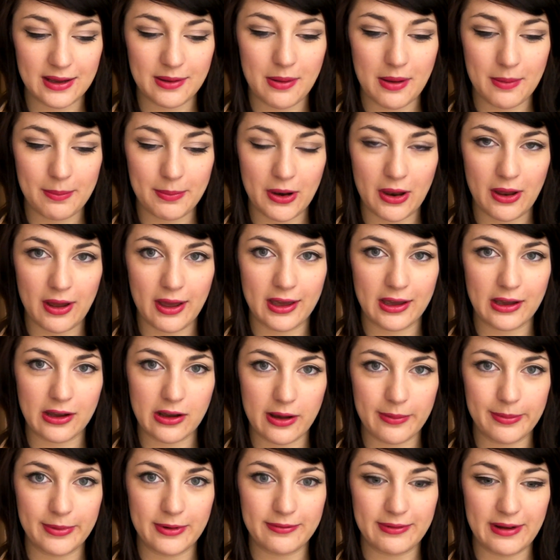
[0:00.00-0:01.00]
applying a
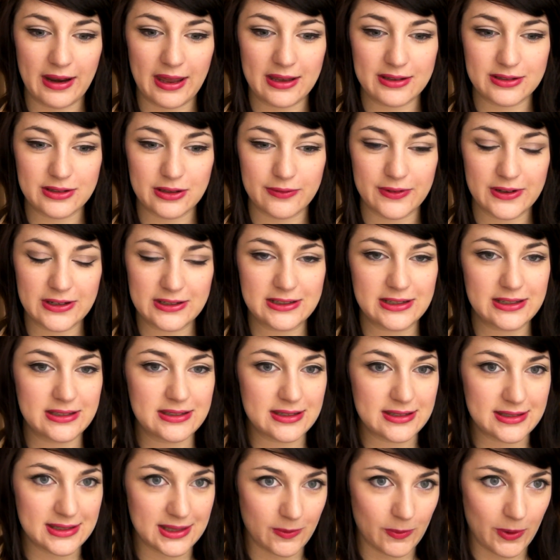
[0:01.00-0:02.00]
couple of layers of it just
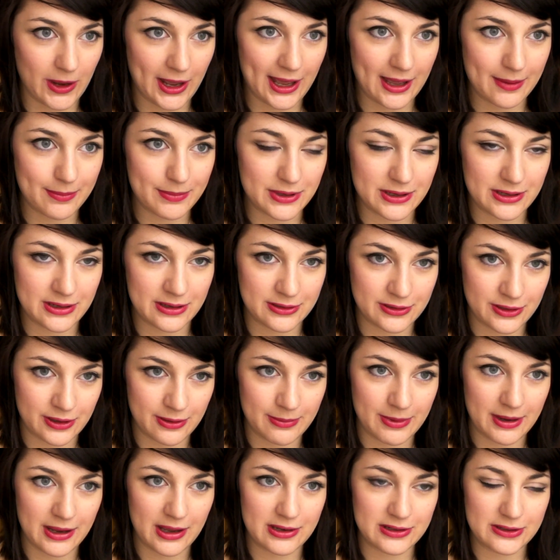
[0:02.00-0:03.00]
to see what happened on
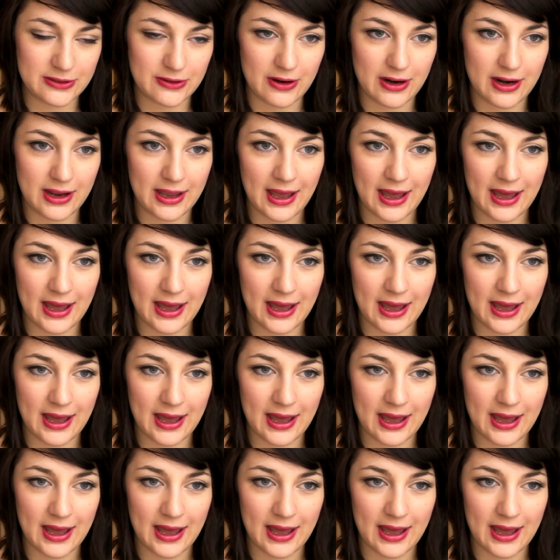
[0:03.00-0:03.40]
my under eye,